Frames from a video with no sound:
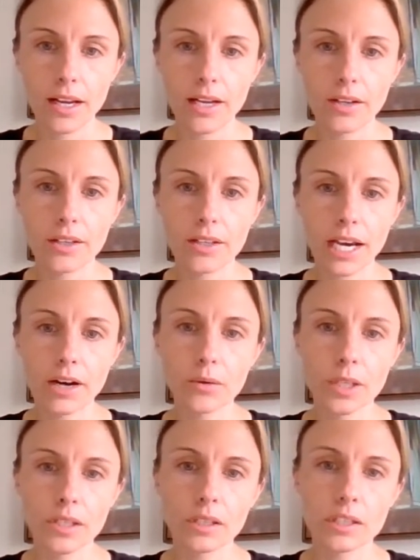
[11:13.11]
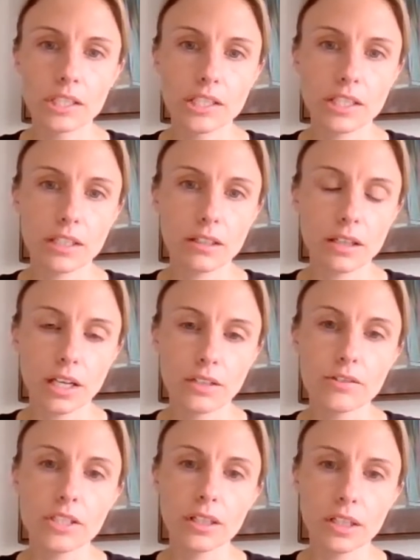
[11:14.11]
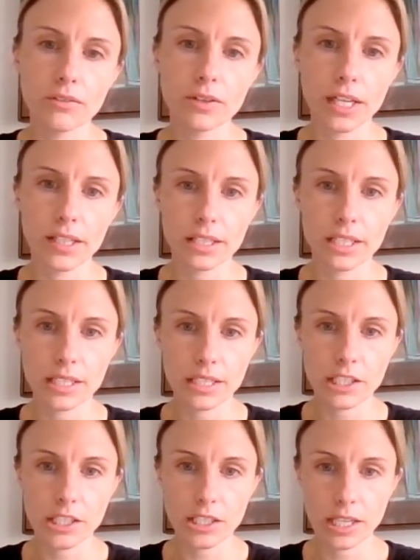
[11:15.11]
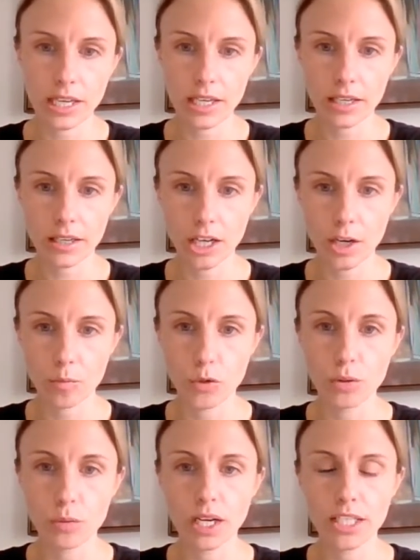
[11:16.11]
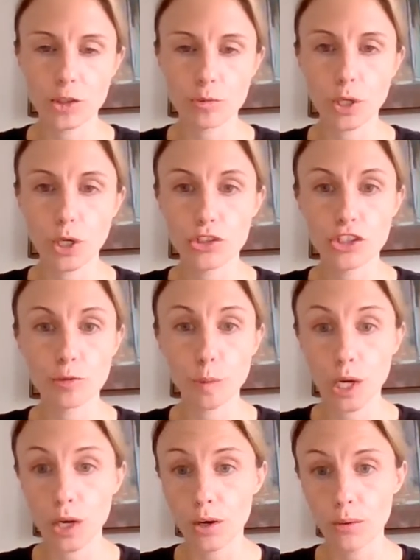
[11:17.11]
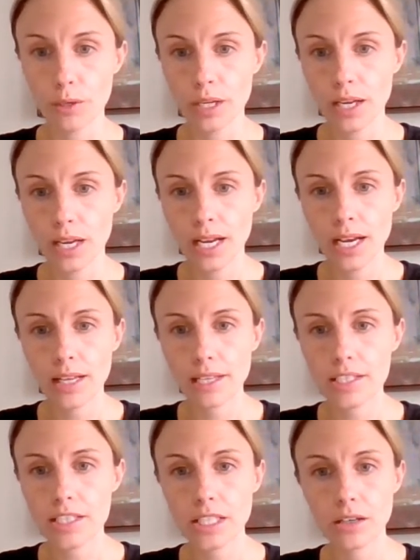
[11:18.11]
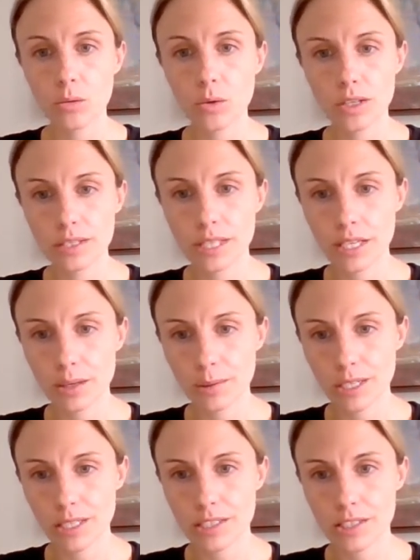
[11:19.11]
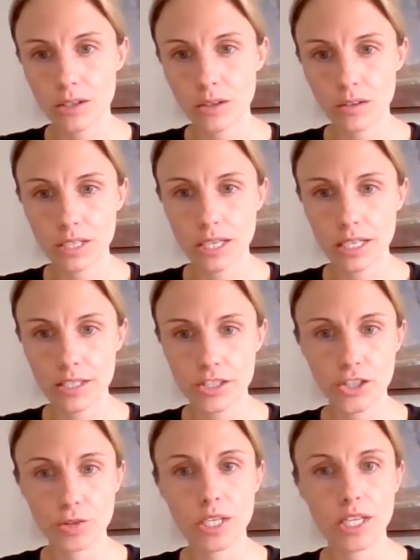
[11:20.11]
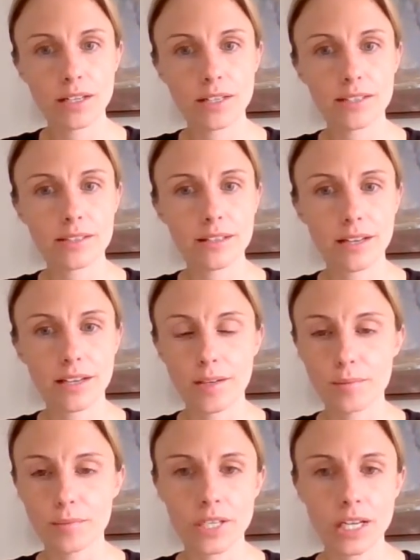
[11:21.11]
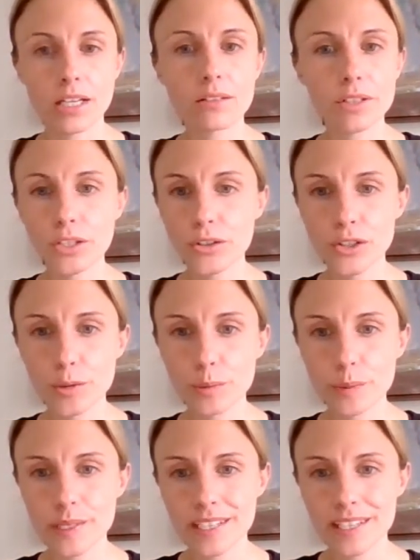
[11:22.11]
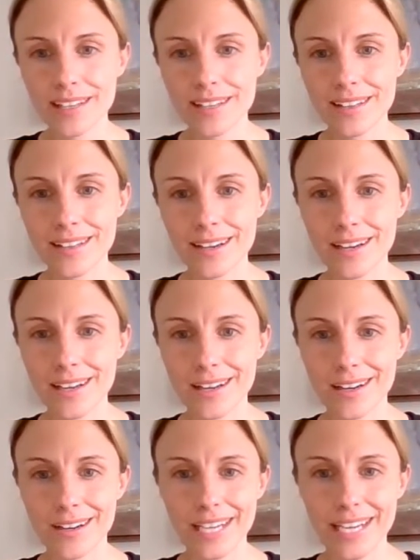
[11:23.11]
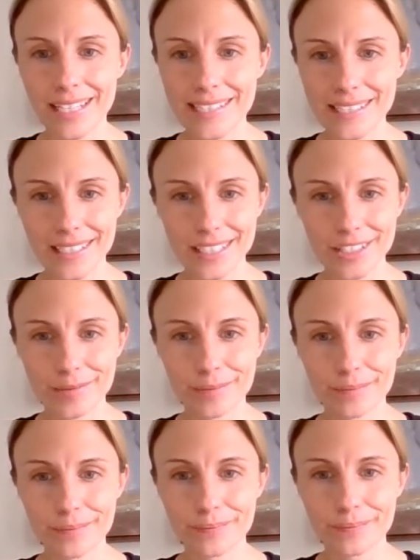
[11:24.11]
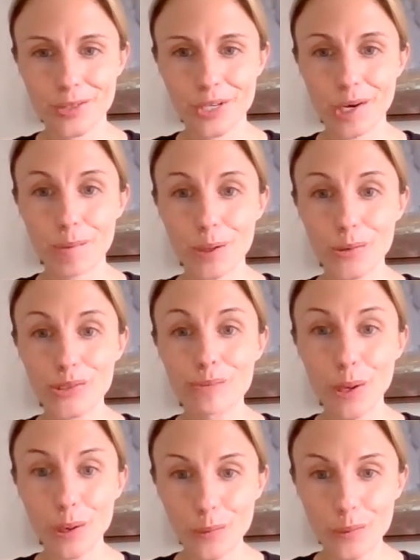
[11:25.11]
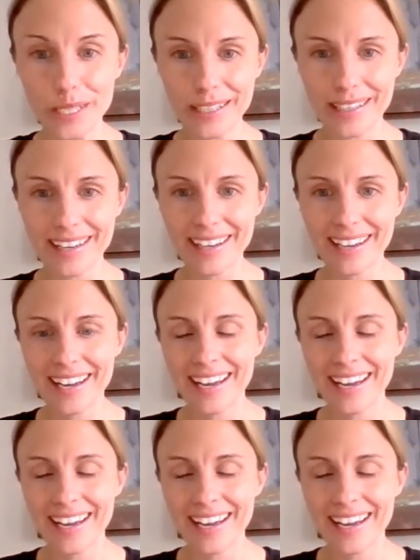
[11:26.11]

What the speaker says: And that really just kind of solidified the decision that we wanted to postpone. And that's a word that I want us to hold on to, because none of the groups are canceling. We are postponing.